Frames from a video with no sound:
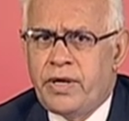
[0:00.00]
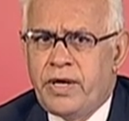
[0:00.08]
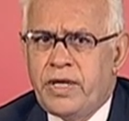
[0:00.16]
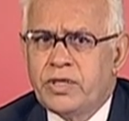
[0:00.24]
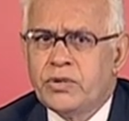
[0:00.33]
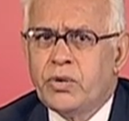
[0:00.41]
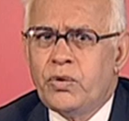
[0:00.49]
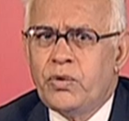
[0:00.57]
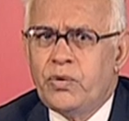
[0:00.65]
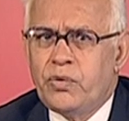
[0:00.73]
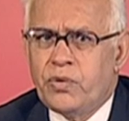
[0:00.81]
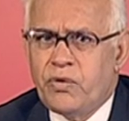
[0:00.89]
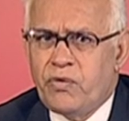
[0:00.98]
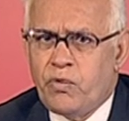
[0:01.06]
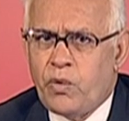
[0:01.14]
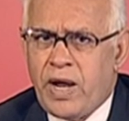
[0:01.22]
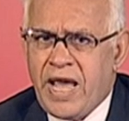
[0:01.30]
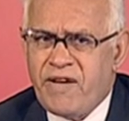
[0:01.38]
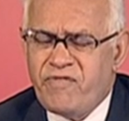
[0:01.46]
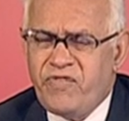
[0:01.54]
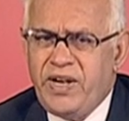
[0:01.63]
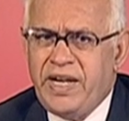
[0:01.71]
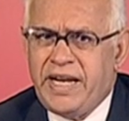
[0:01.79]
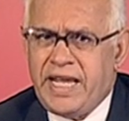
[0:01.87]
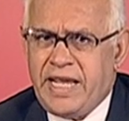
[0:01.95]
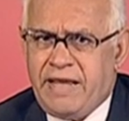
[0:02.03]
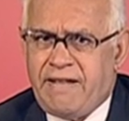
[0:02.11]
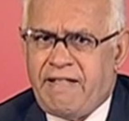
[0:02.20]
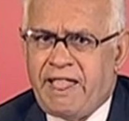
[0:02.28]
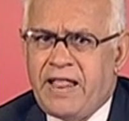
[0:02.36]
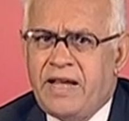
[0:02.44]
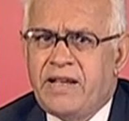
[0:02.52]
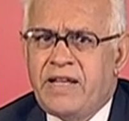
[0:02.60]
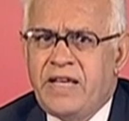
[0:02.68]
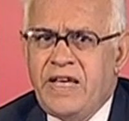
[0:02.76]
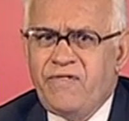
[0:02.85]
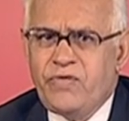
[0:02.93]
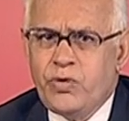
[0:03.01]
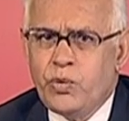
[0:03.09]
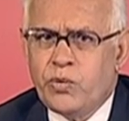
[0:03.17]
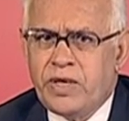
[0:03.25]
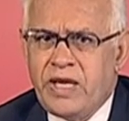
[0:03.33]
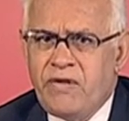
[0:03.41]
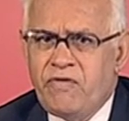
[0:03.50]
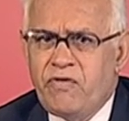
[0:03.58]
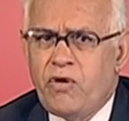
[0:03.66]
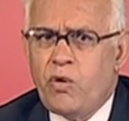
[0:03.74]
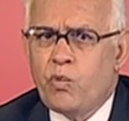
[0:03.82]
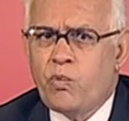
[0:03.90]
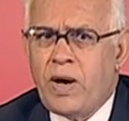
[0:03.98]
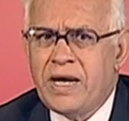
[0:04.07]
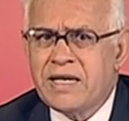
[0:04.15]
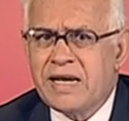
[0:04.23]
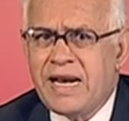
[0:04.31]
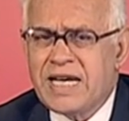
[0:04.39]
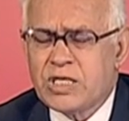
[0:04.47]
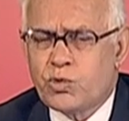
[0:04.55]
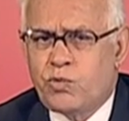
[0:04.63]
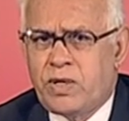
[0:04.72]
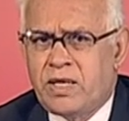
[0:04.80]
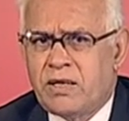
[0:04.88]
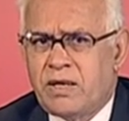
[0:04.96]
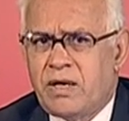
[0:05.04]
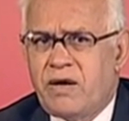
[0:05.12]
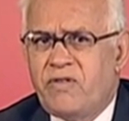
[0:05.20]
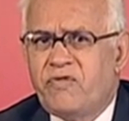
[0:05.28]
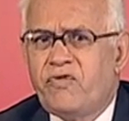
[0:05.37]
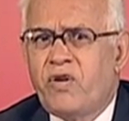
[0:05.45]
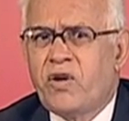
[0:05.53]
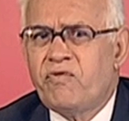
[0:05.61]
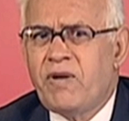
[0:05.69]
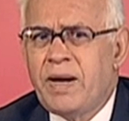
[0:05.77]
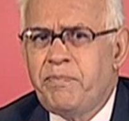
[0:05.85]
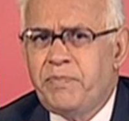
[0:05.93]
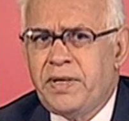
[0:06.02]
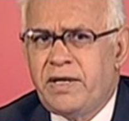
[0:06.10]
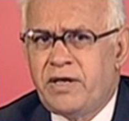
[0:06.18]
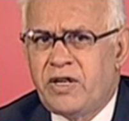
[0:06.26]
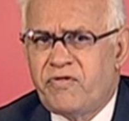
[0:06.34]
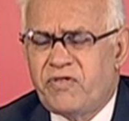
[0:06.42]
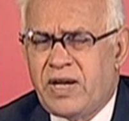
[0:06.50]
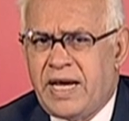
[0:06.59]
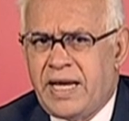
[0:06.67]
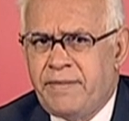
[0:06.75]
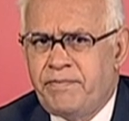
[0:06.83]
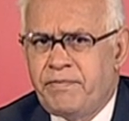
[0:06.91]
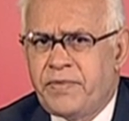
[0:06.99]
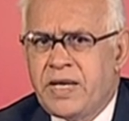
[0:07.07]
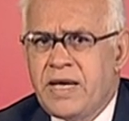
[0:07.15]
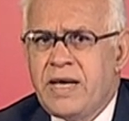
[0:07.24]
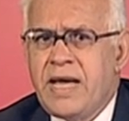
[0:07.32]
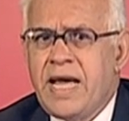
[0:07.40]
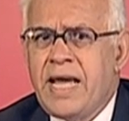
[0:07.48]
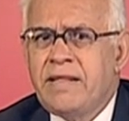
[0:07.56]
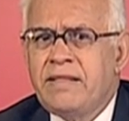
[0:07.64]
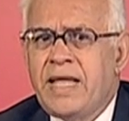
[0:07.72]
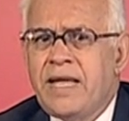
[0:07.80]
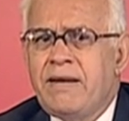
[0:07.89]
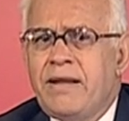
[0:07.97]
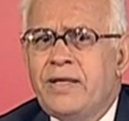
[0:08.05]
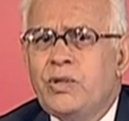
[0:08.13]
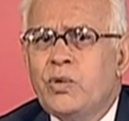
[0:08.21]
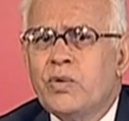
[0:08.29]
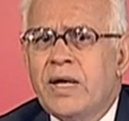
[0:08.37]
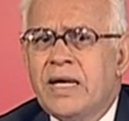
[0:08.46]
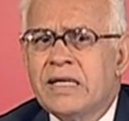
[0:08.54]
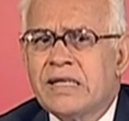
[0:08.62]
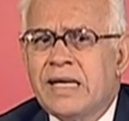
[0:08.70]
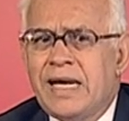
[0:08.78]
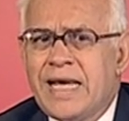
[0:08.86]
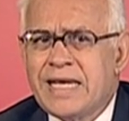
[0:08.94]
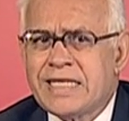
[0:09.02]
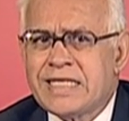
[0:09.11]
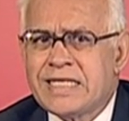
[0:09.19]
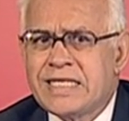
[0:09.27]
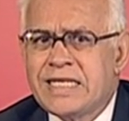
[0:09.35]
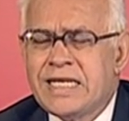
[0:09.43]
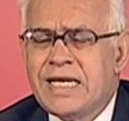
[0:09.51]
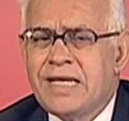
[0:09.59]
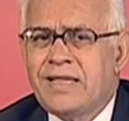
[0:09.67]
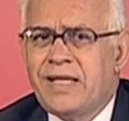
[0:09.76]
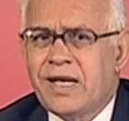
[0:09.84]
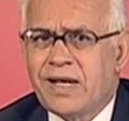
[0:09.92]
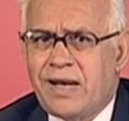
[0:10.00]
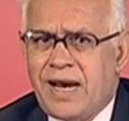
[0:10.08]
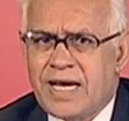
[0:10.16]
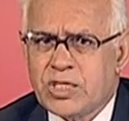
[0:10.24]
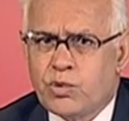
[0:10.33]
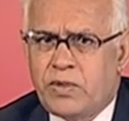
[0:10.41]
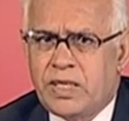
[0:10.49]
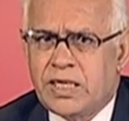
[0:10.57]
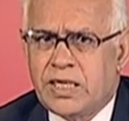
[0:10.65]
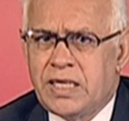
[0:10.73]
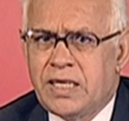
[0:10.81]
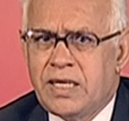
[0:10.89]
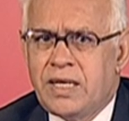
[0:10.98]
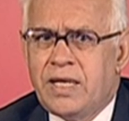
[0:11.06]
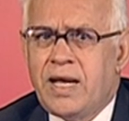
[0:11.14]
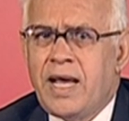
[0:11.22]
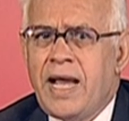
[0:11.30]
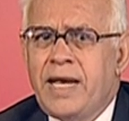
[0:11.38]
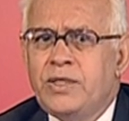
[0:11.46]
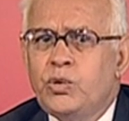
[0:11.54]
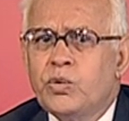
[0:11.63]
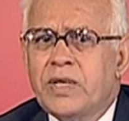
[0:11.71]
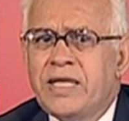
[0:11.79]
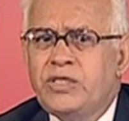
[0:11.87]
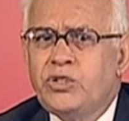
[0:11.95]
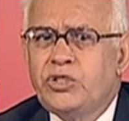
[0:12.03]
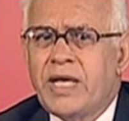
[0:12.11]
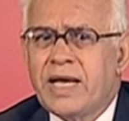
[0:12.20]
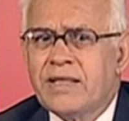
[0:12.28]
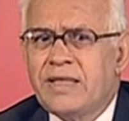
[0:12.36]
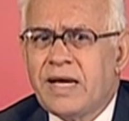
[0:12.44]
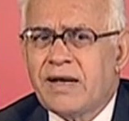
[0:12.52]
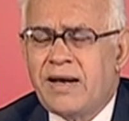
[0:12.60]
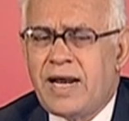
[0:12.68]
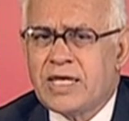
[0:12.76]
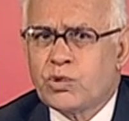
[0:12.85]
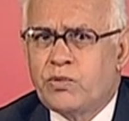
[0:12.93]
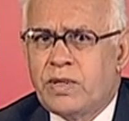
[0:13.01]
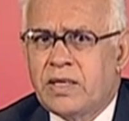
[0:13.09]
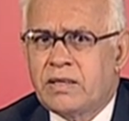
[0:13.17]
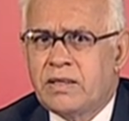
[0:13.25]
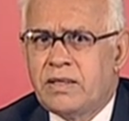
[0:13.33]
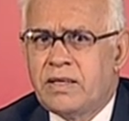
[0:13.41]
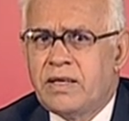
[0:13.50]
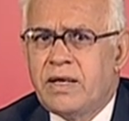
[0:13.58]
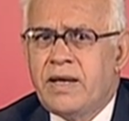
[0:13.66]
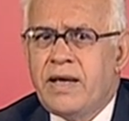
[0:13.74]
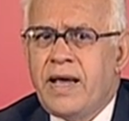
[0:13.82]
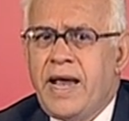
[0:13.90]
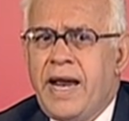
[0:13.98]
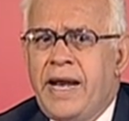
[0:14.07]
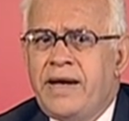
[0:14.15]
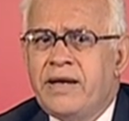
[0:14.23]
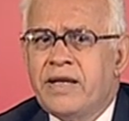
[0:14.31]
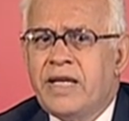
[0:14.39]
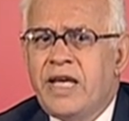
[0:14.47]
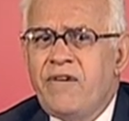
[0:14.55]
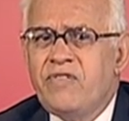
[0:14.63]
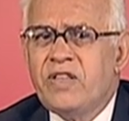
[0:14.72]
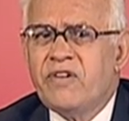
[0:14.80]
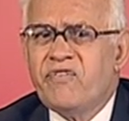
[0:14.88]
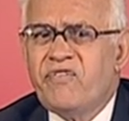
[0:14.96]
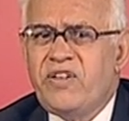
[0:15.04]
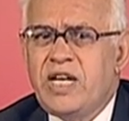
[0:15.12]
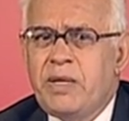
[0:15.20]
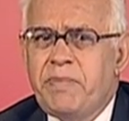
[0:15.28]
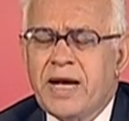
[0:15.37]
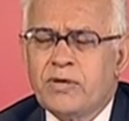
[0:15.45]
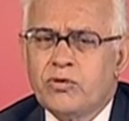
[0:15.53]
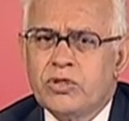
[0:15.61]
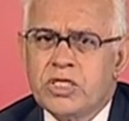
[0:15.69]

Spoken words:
So, every day if you give one classwork for one period of time, and then you can collect the classwork and you can check the classwork and give the feedback to the